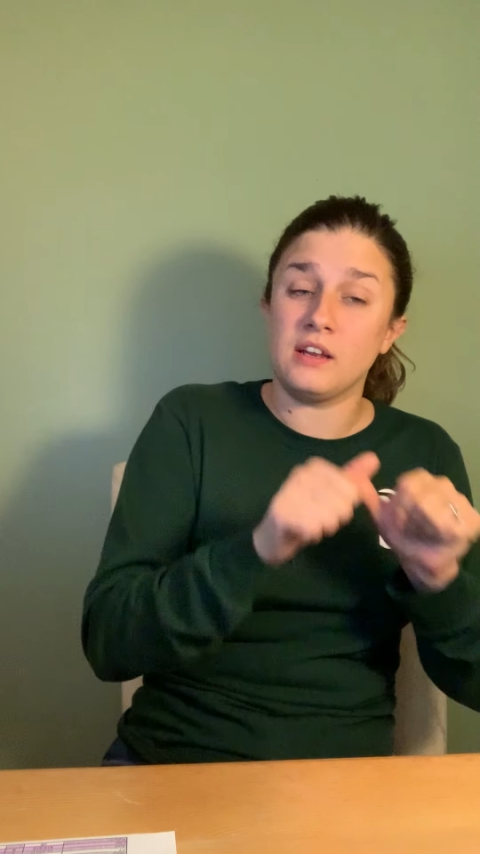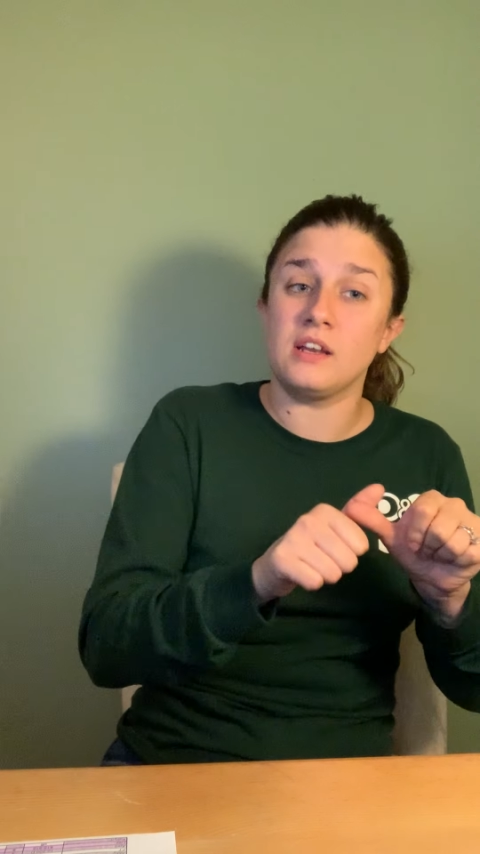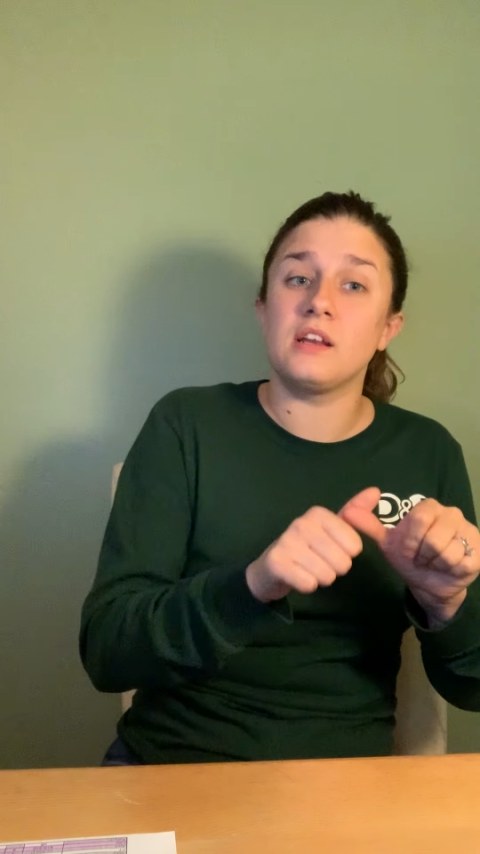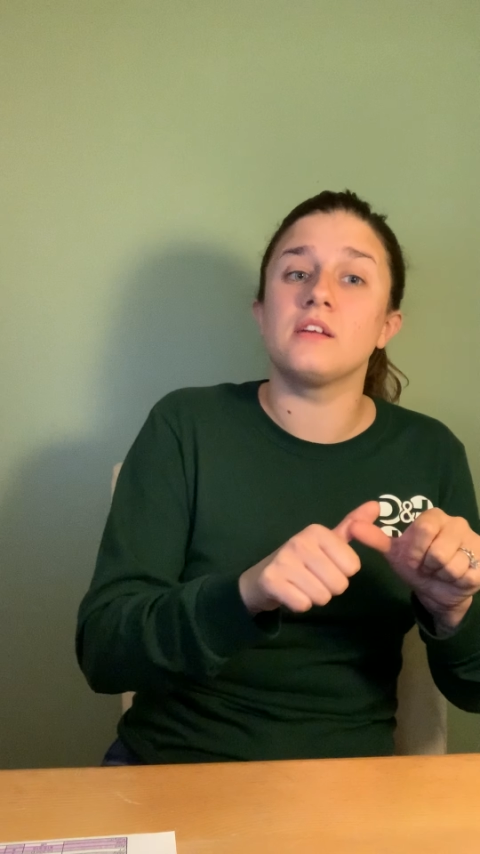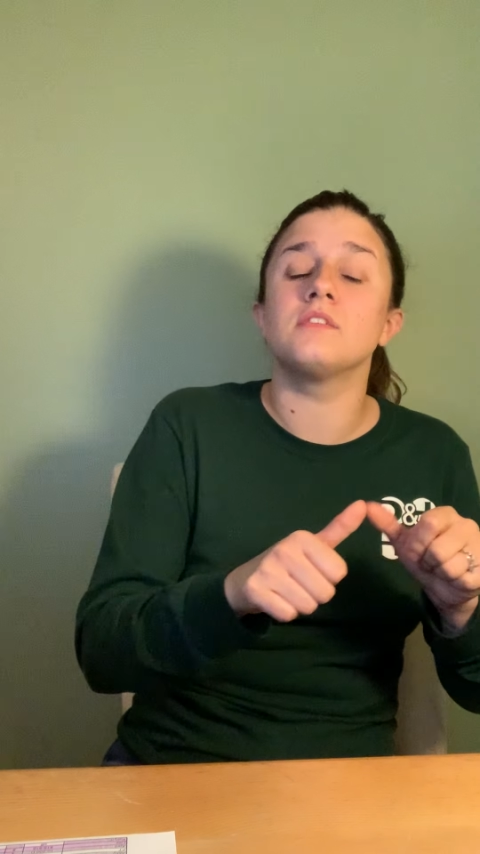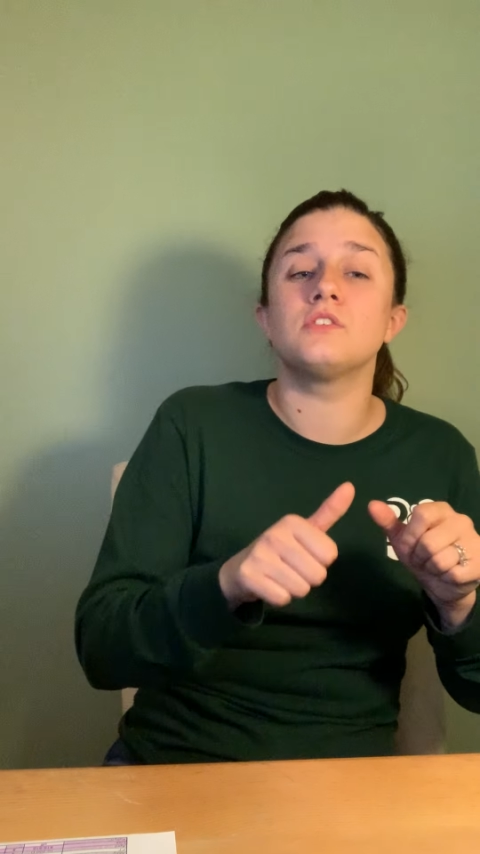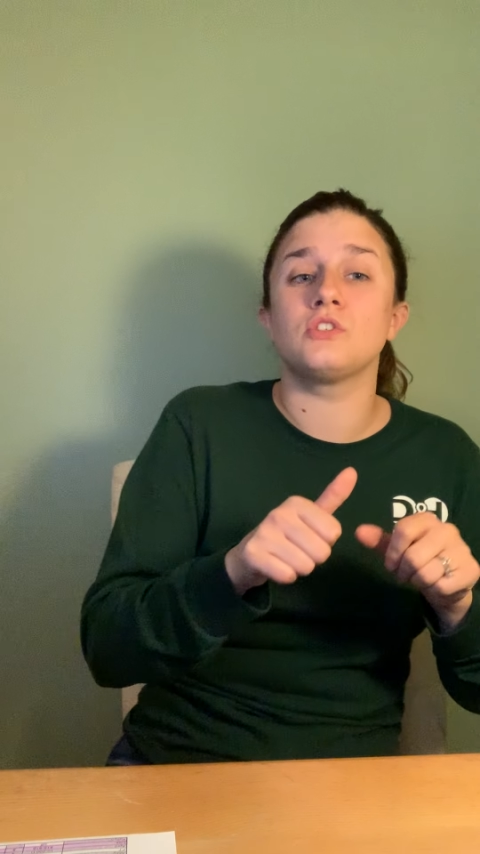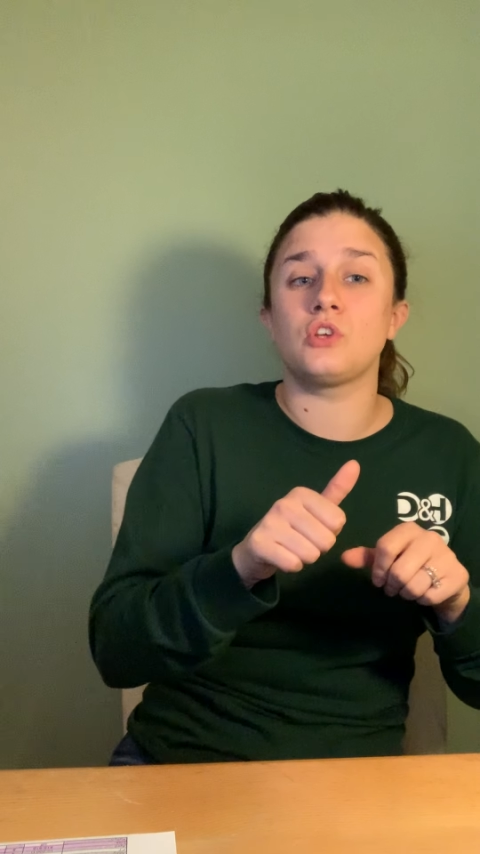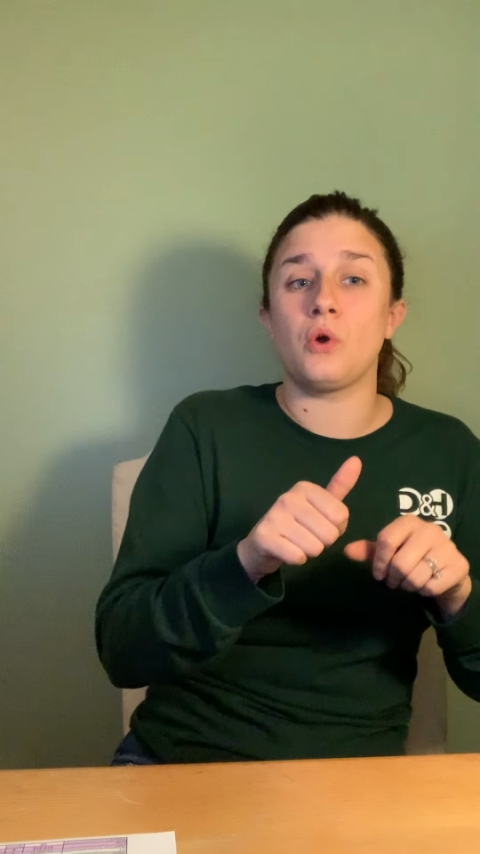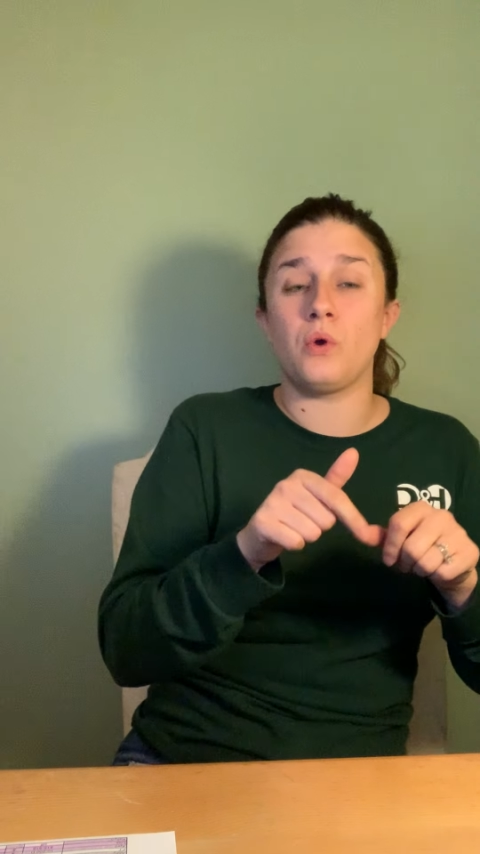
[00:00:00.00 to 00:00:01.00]
that
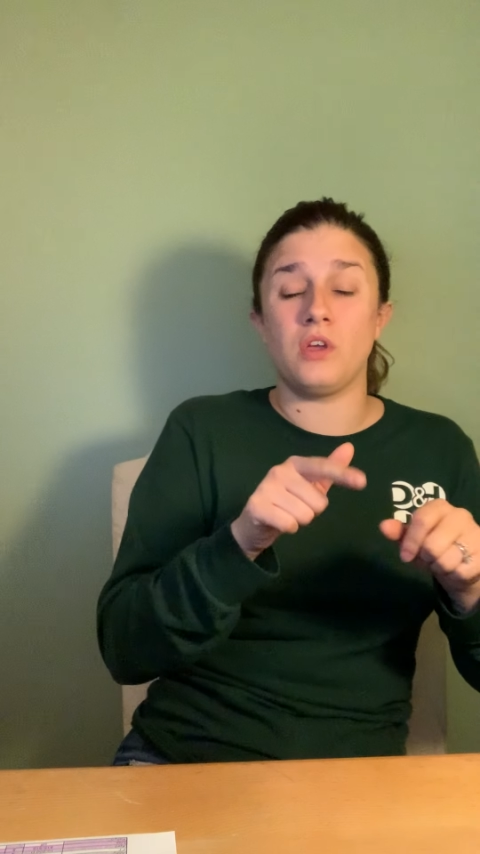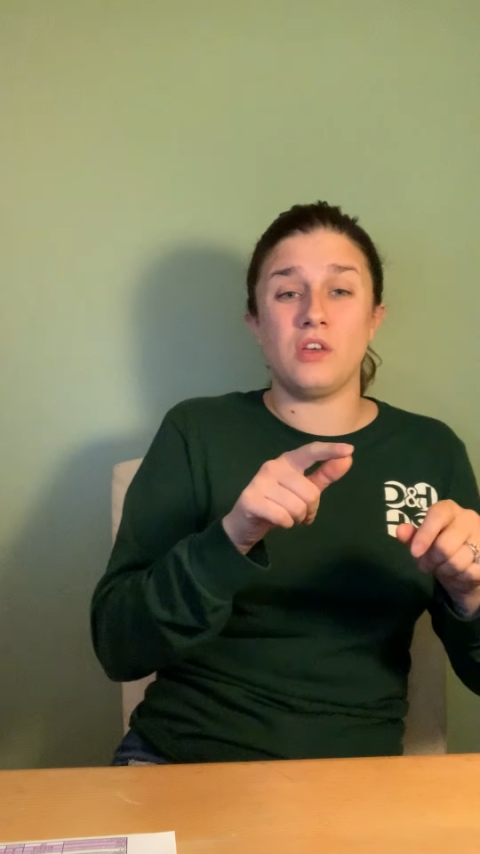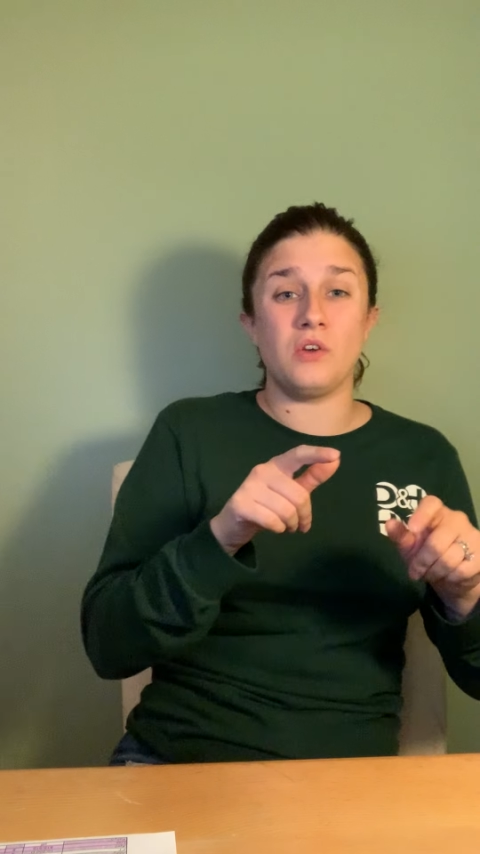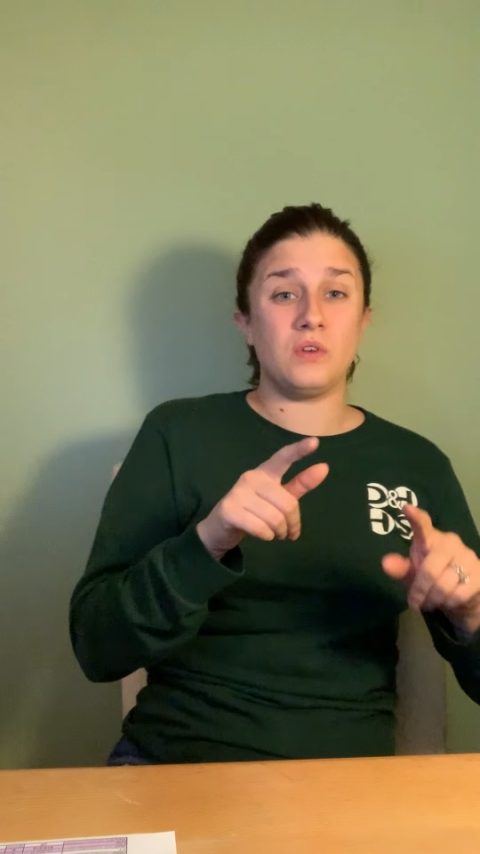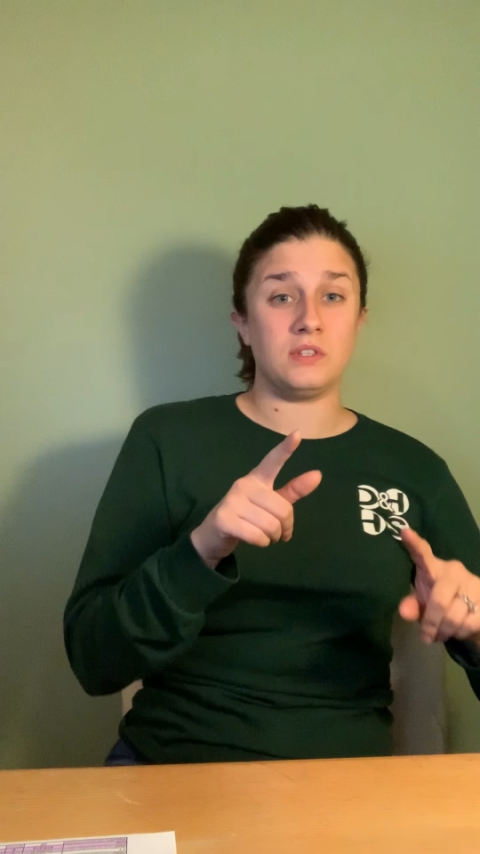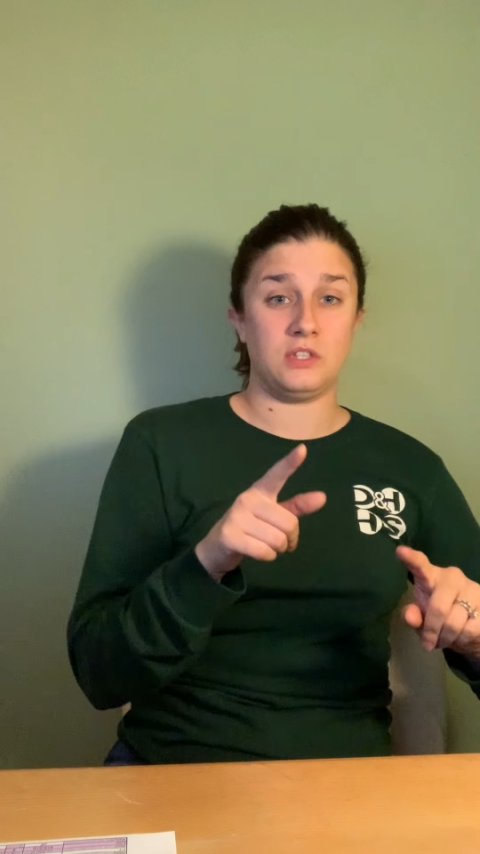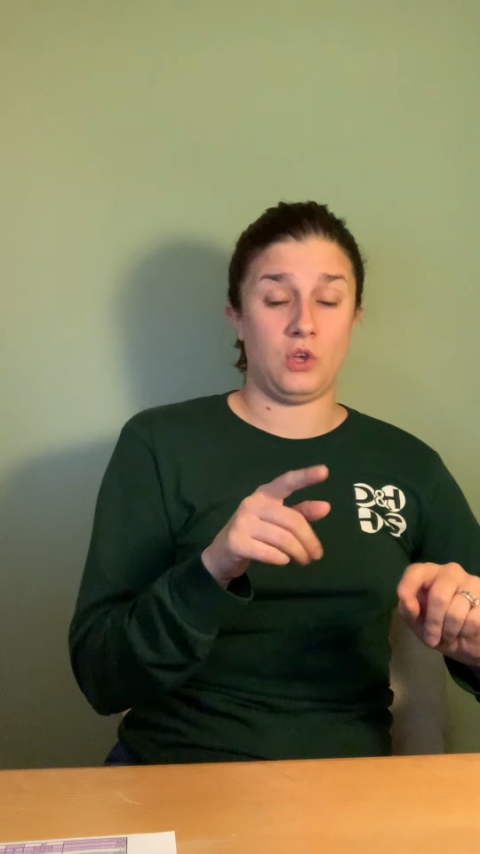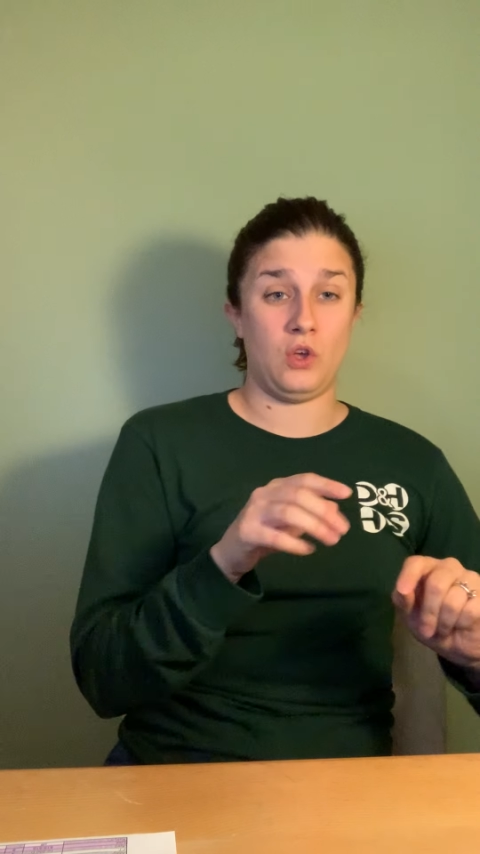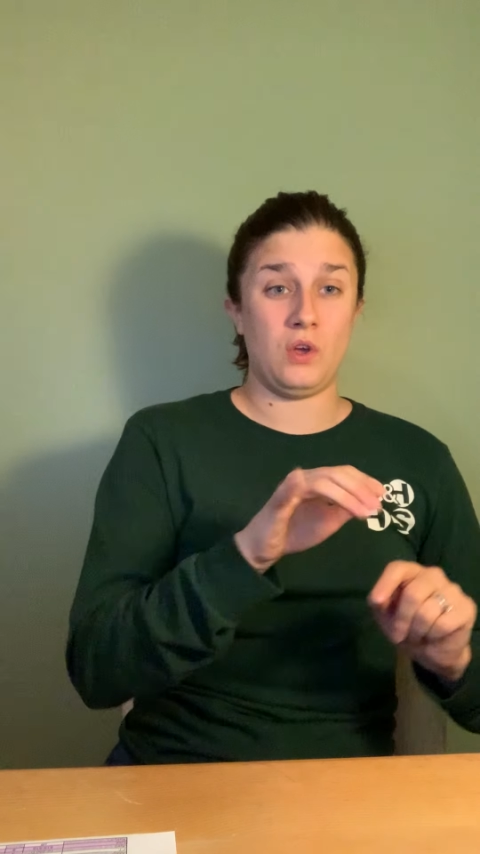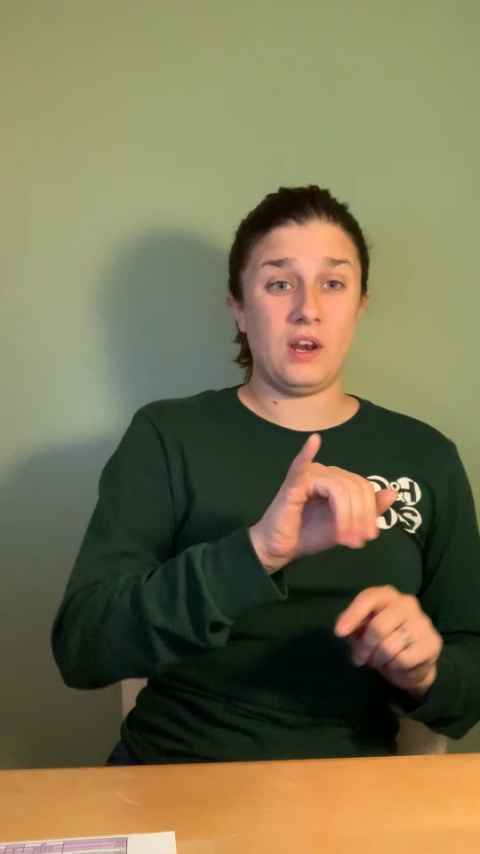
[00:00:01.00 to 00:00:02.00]
becomes igneous
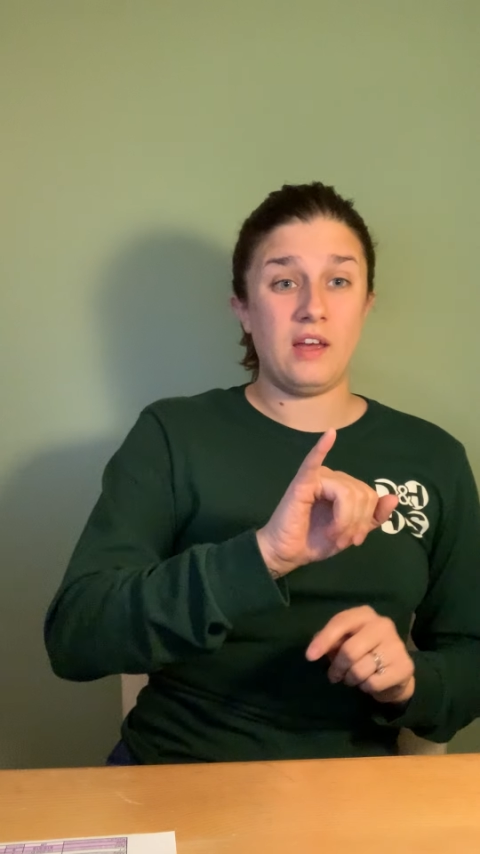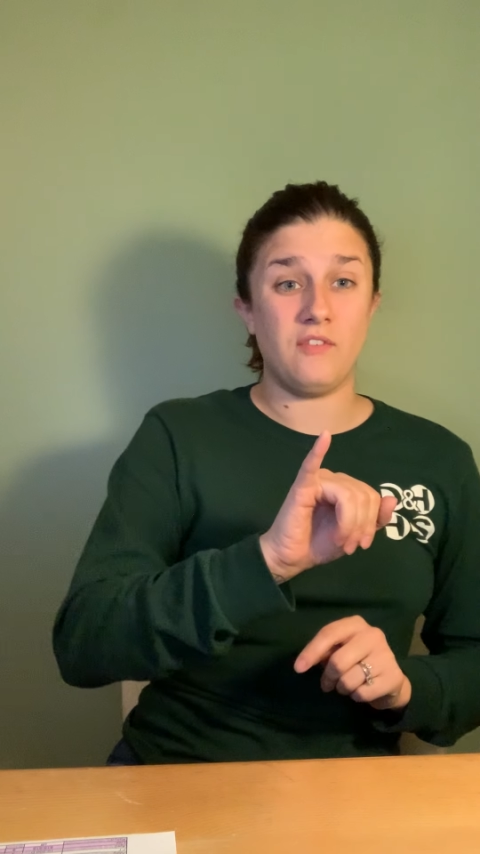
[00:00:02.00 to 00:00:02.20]
again,